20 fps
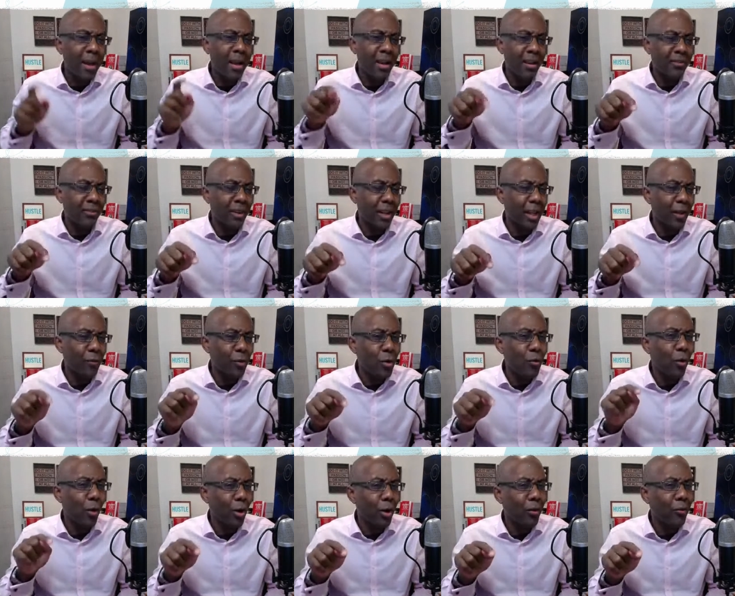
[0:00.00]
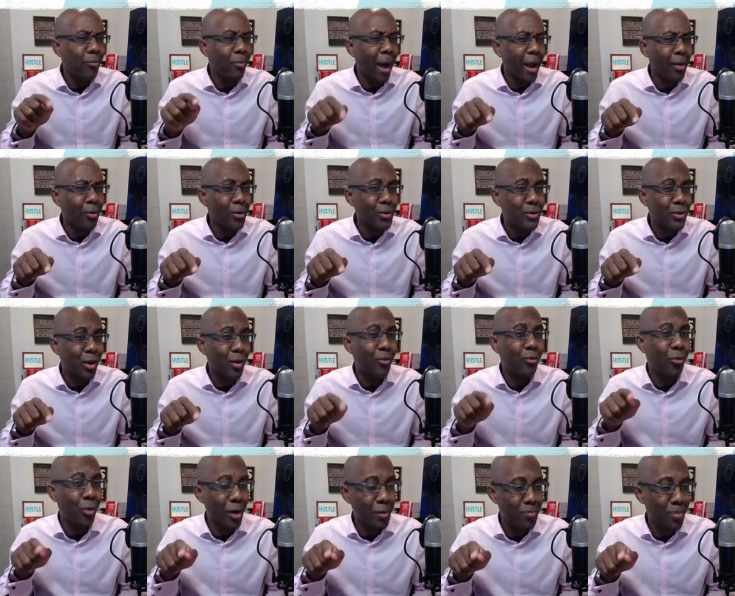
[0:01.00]
listening, if you've heard of Microsoft
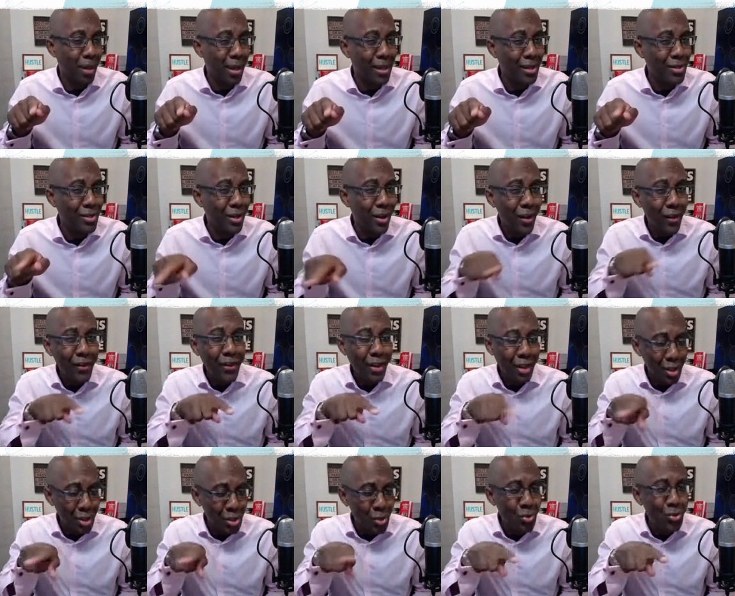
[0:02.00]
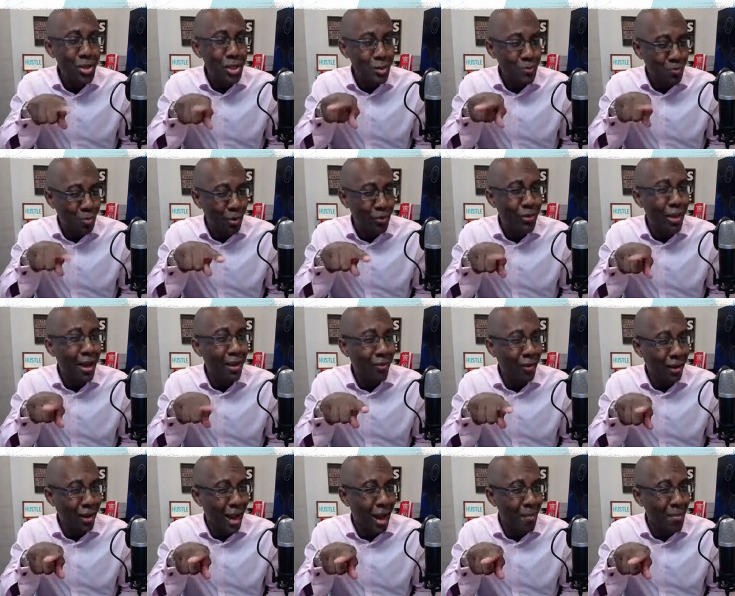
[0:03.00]
Front Page, can you just put that
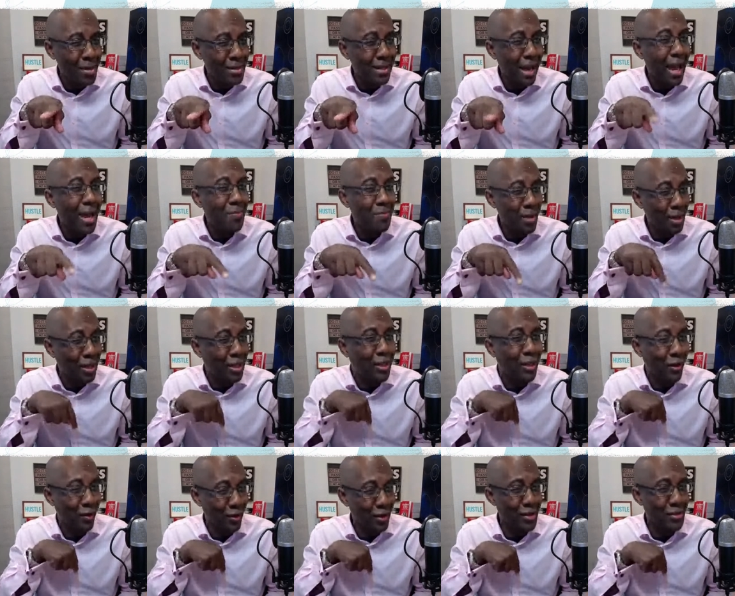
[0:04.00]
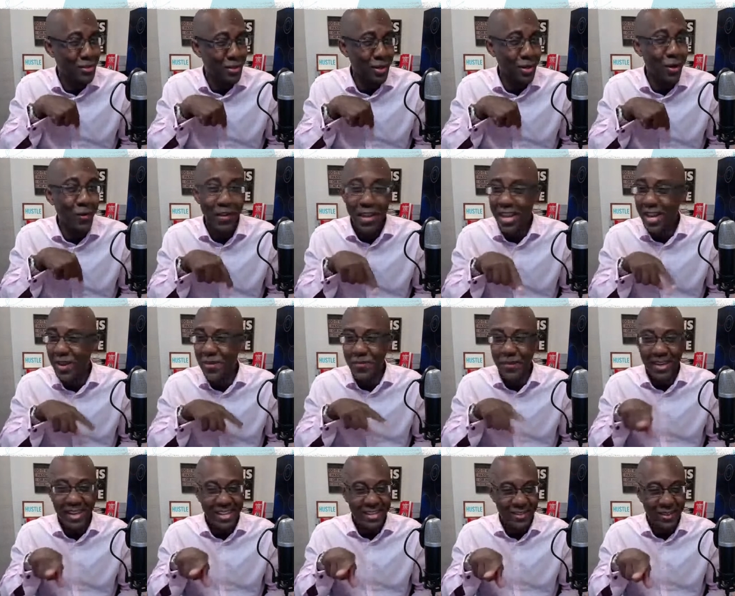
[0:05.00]
in the comments? I'd be curious to know
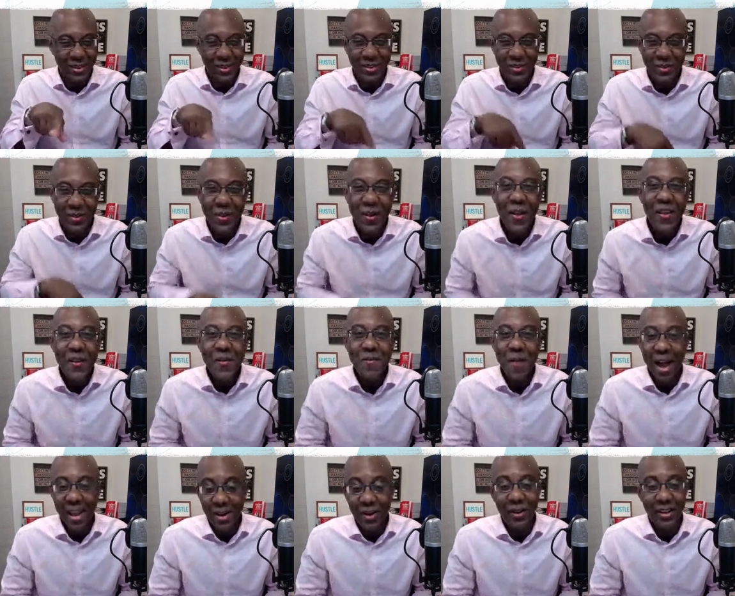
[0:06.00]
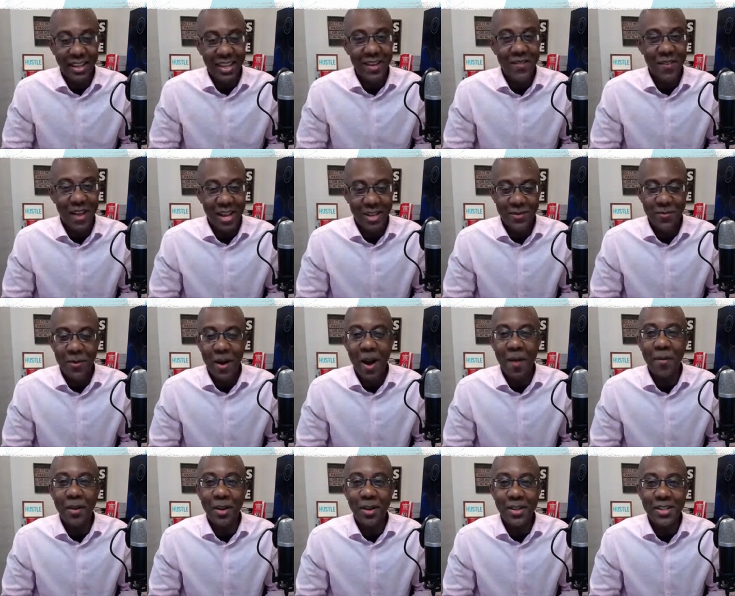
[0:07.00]
anybody has heard of. I know Kim has
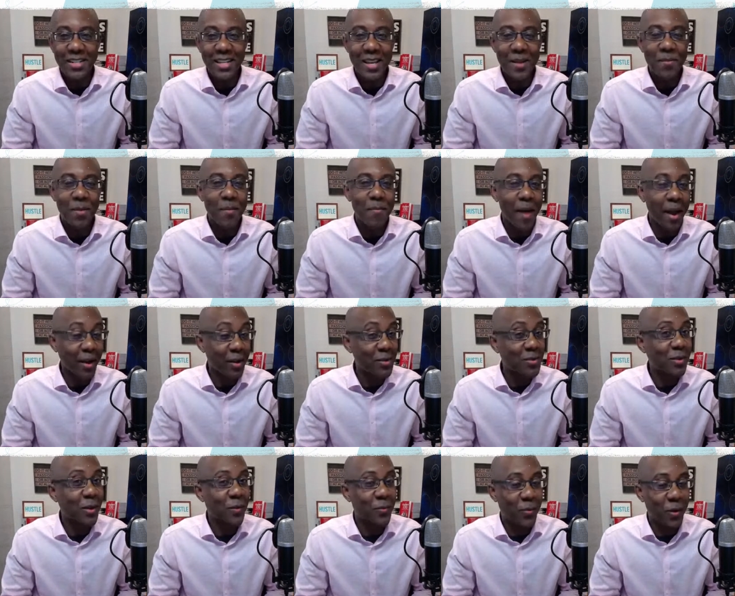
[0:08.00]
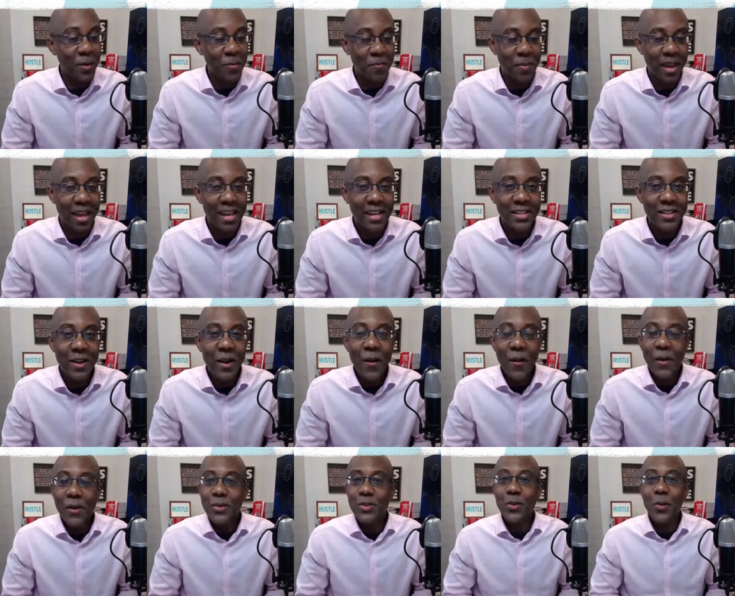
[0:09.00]
probably in her team, but Microsoft Front Page.
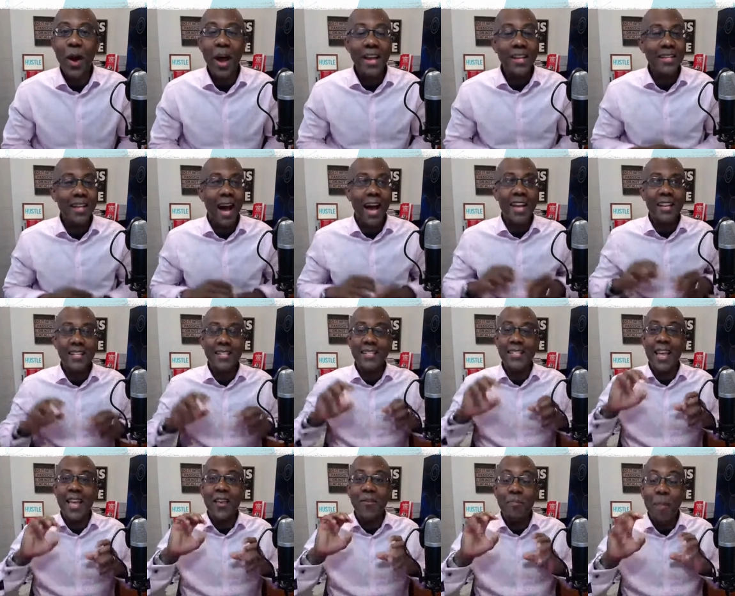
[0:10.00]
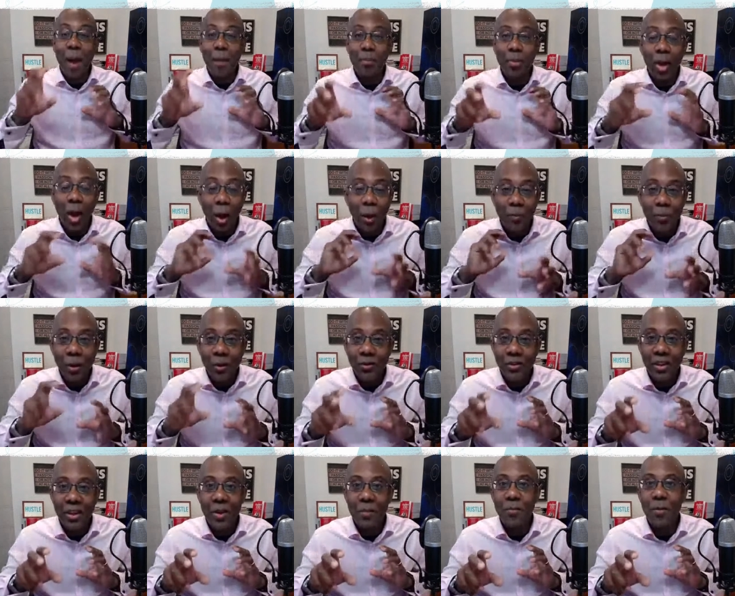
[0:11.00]
So I'd save my blog
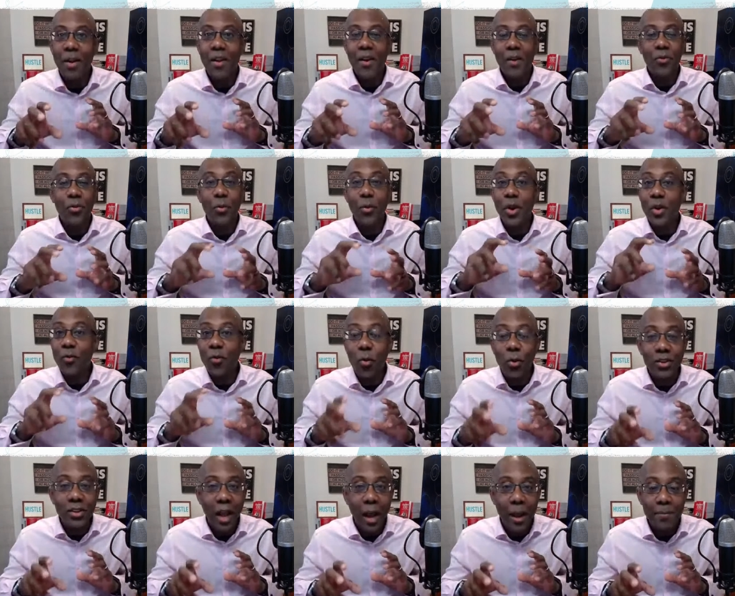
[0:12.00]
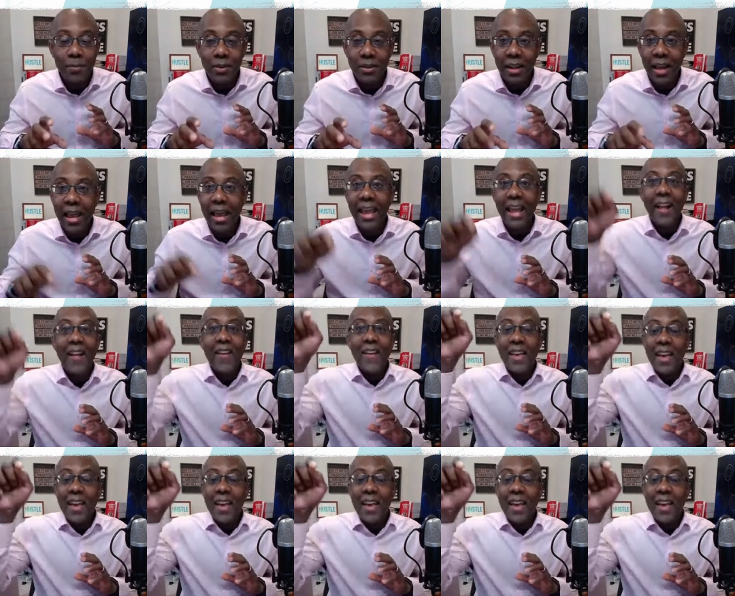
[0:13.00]
post, Kim, 3 or 4 times a day,